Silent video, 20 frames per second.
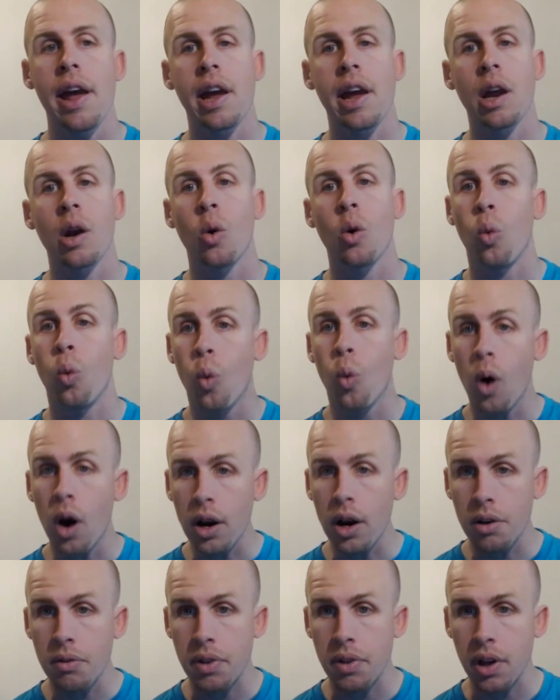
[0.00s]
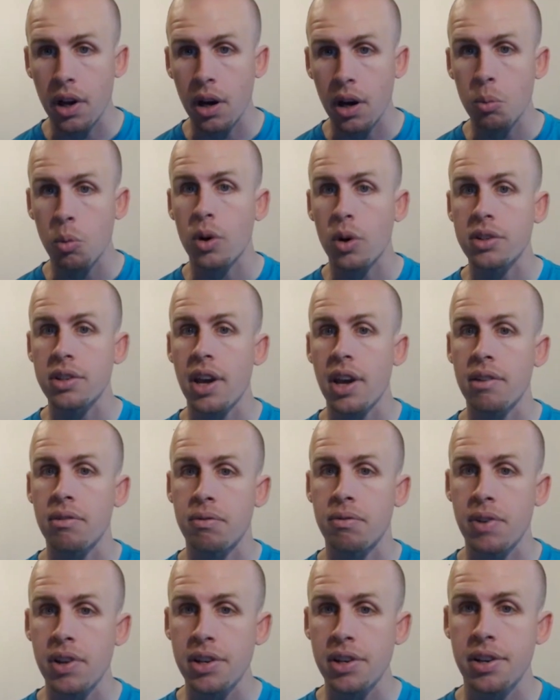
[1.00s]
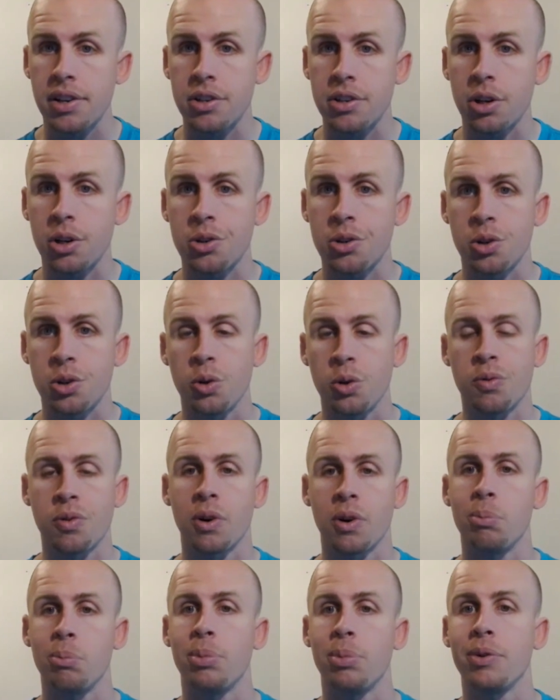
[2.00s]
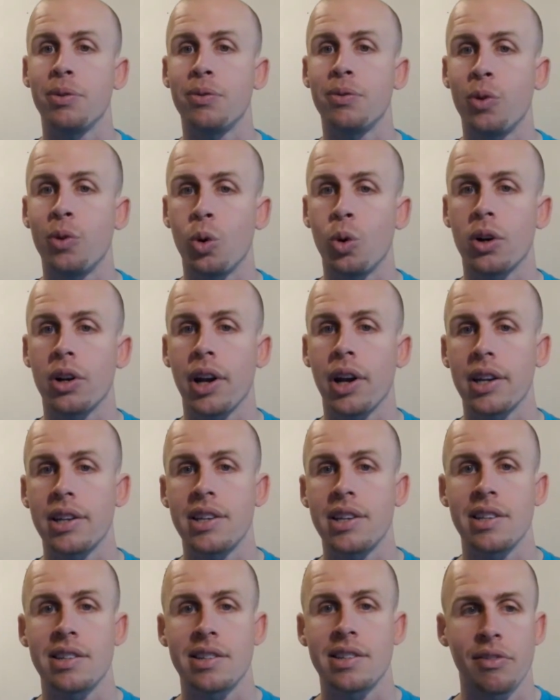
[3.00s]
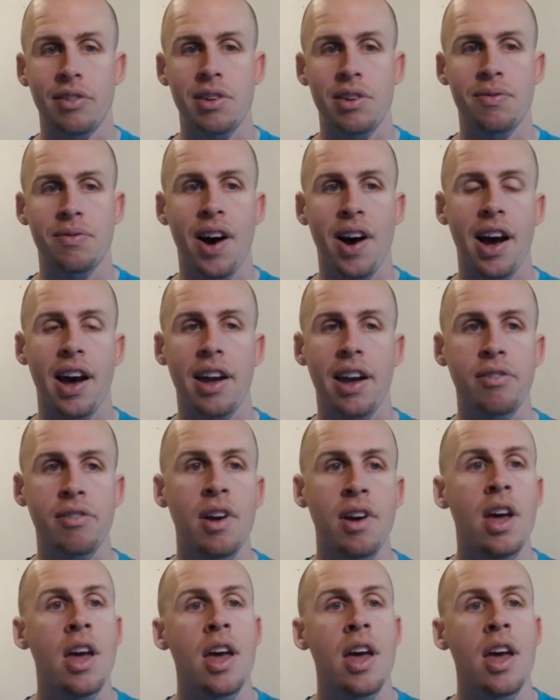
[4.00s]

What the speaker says: and one of them was a vintage issue from before 1975.